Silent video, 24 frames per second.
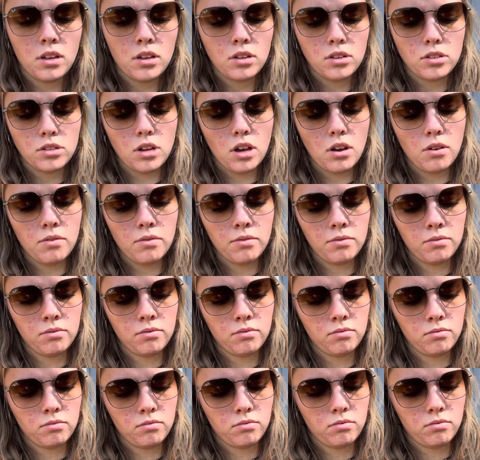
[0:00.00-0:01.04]
So,
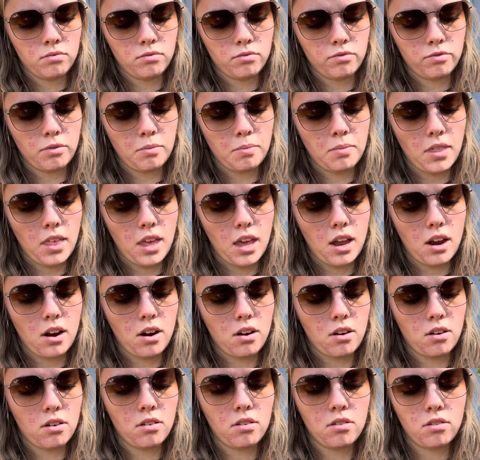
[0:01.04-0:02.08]
from
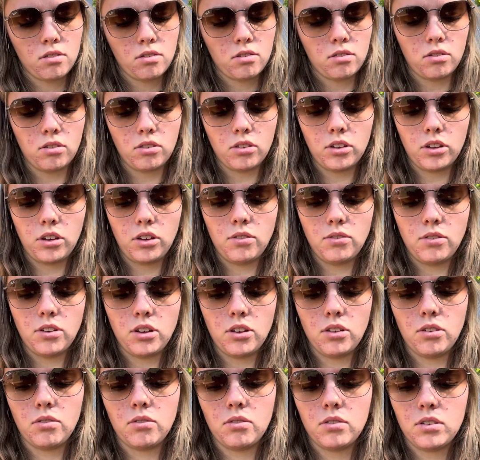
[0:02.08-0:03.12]
there, all you
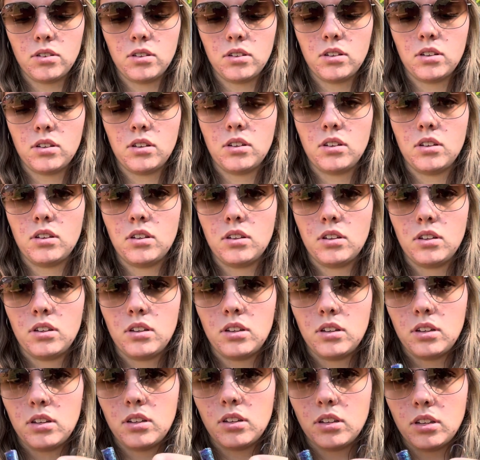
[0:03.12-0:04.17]
do
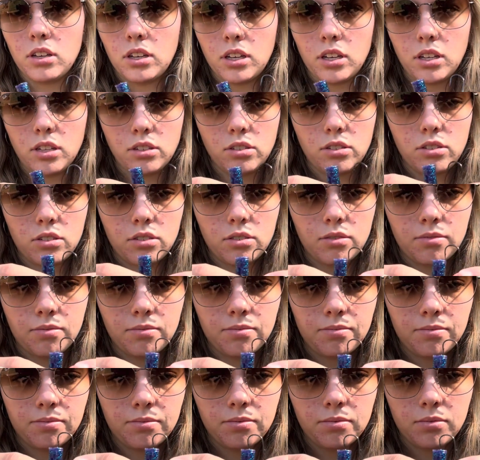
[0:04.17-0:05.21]
is
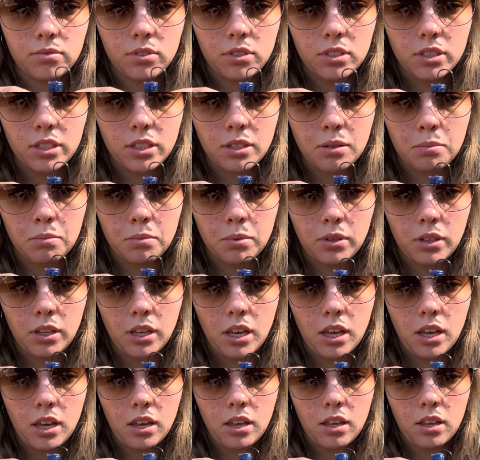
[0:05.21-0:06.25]

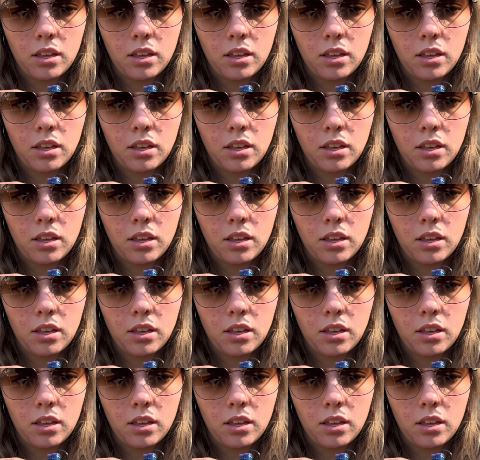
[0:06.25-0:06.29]
simply